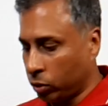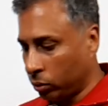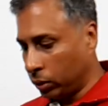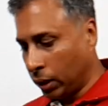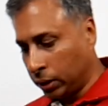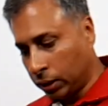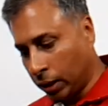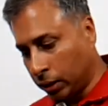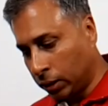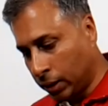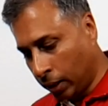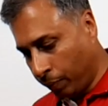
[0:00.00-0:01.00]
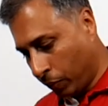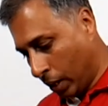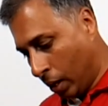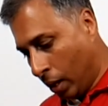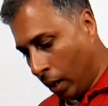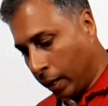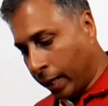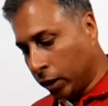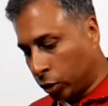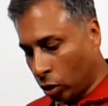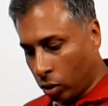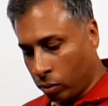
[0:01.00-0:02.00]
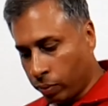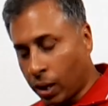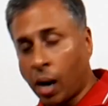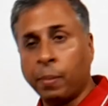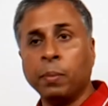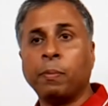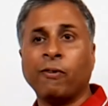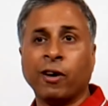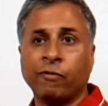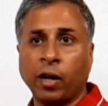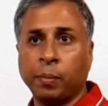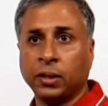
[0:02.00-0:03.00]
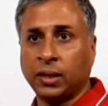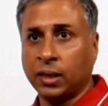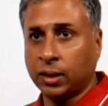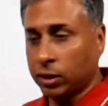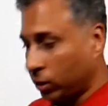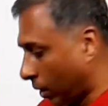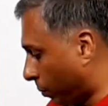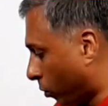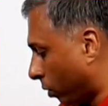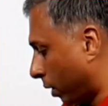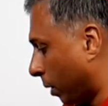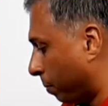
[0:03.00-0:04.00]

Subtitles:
So this is the Gitso carbon fiber 6S tripod.